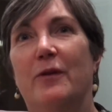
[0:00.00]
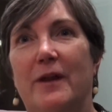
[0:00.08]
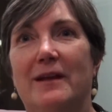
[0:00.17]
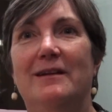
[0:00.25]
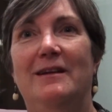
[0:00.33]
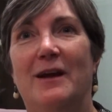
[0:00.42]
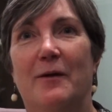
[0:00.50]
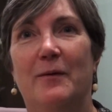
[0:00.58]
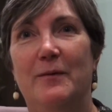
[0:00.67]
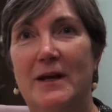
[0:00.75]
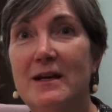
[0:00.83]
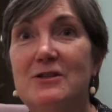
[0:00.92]
that,
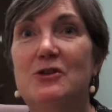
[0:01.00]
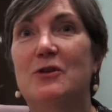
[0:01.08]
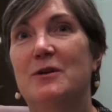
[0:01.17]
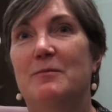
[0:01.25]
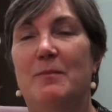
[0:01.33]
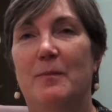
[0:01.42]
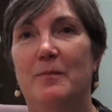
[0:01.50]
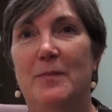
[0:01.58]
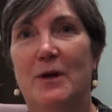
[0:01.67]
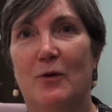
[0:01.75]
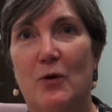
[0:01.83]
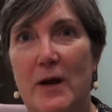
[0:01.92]
yes, you can,
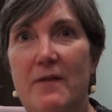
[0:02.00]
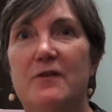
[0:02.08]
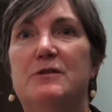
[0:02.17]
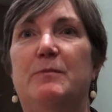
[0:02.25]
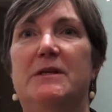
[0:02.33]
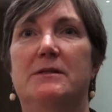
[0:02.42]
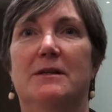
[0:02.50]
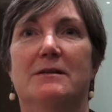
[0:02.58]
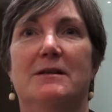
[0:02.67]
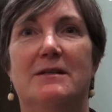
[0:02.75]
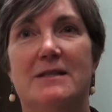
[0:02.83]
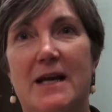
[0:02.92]
create this
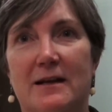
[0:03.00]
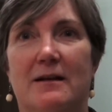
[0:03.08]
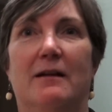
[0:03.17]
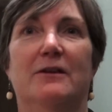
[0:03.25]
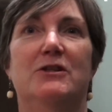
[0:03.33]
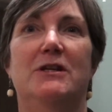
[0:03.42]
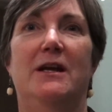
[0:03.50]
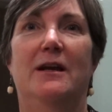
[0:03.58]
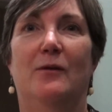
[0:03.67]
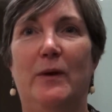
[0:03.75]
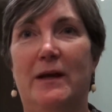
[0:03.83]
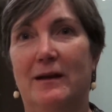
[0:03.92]
business, it's a technology,
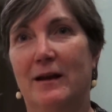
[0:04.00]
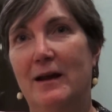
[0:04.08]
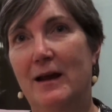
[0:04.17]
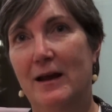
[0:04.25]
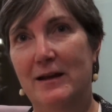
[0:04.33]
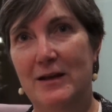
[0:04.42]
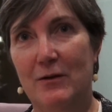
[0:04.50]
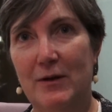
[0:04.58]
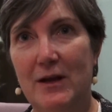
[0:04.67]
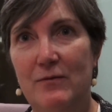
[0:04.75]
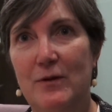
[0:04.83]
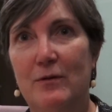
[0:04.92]
and we can,
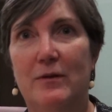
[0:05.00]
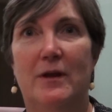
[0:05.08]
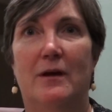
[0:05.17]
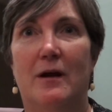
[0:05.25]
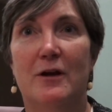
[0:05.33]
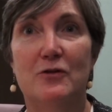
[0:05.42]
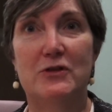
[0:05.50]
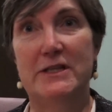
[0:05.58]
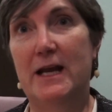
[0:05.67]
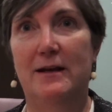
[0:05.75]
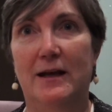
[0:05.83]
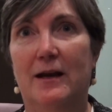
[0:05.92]
give you the
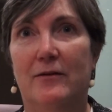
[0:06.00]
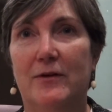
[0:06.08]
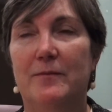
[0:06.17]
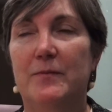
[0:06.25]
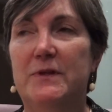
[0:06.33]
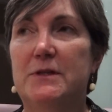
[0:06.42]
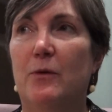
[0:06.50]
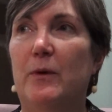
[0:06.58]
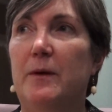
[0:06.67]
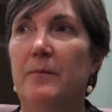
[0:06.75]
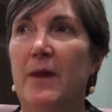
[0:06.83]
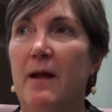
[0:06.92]
understanding of it. So
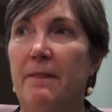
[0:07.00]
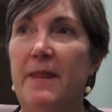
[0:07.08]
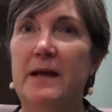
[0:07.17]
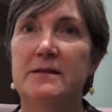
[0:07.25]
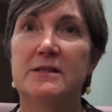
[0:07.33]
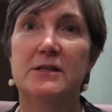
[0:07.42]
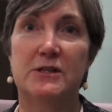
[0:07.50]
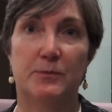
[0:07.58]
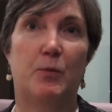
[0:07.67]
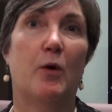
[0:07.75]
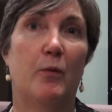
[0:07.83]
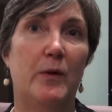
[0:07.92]
that's the
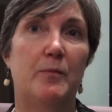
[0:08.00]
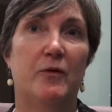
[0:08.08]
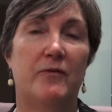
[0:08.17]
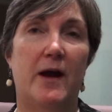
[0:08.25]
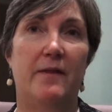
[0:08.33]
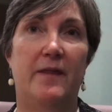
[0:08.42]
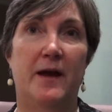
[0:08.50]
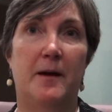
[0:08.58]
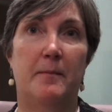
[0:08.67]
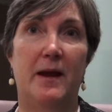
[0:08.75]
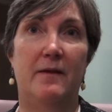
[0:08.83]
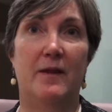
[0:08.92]
support we provide
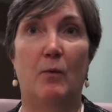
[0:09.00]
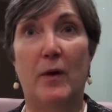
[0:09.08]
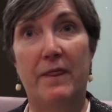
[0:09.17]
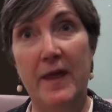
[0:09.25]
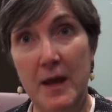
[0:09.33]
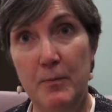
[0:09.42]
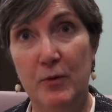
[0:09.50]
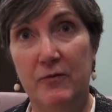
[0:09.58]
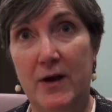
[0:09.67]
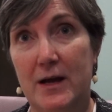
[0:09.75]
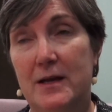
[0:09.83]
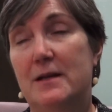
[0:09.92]
them. And then what they
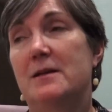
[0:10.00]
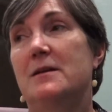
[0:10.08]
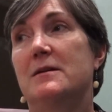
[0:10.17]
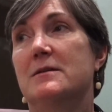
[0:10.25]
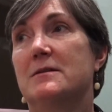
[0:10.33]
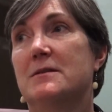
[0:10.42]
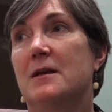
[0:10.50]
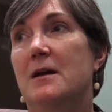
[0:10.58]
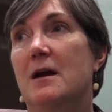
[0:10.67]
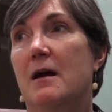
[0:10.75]
provide is